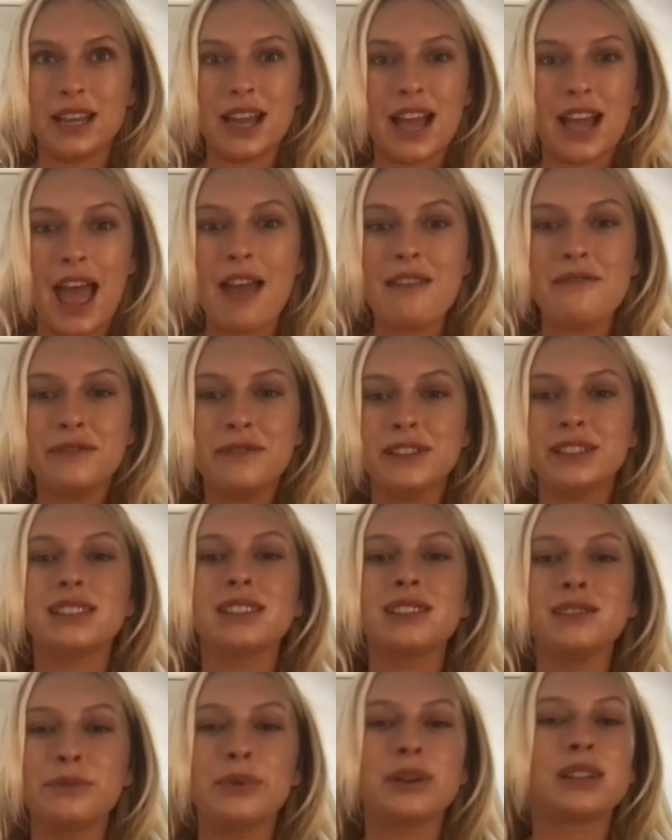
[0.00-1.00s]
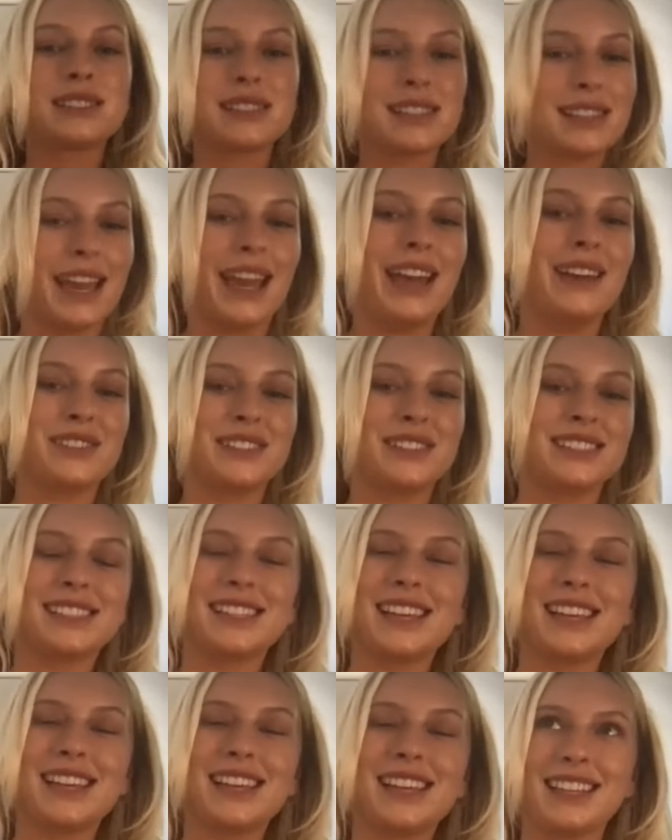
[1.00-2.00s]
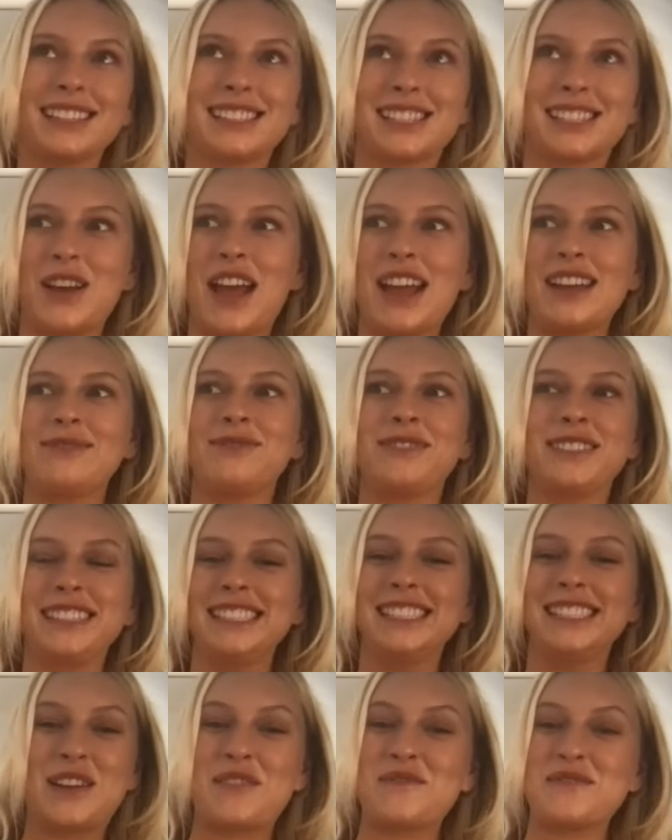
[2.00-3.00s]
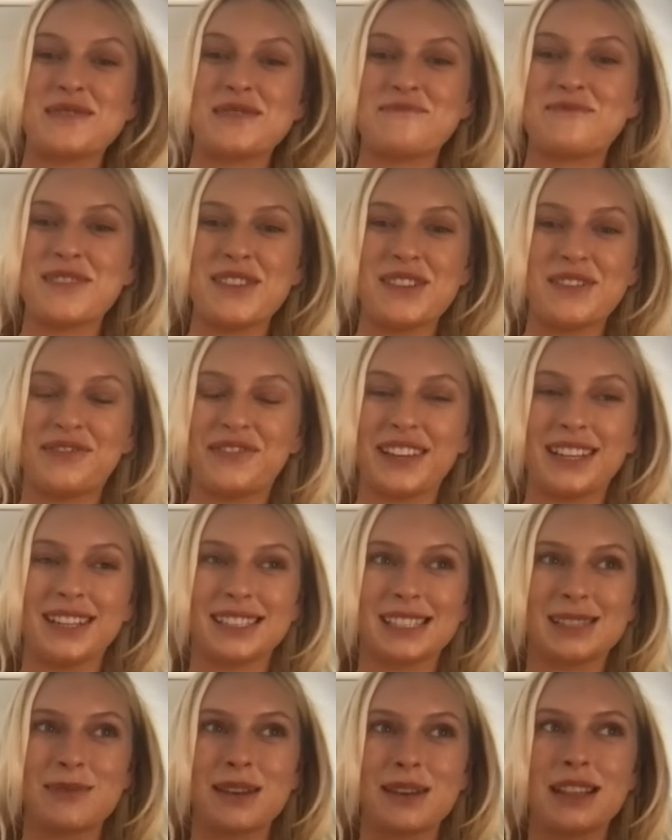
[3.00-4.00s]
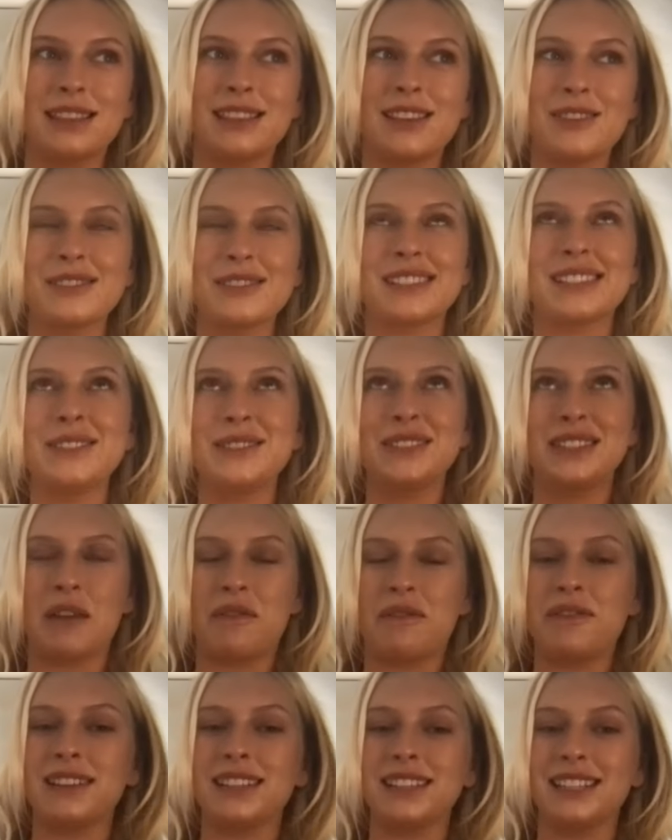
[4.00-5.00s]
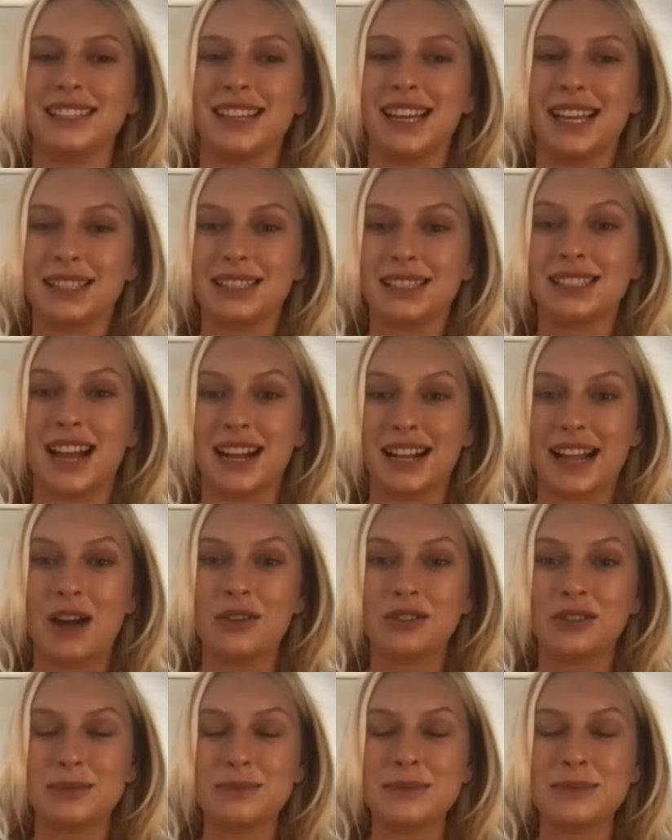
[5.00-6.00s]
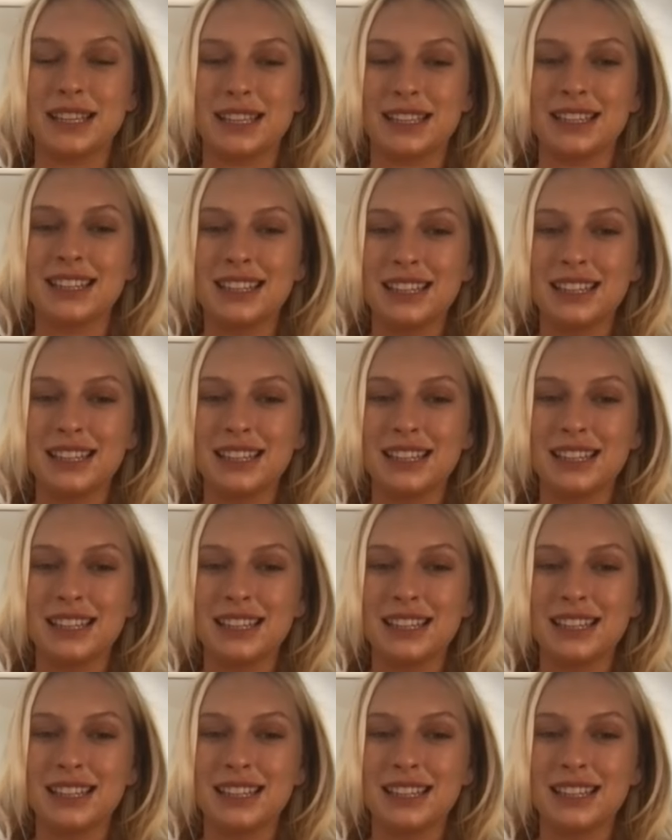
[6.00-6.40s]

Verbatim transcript: Every single person gave on set. So I really don't want to point fingers, but those two definitely like stuck out to me.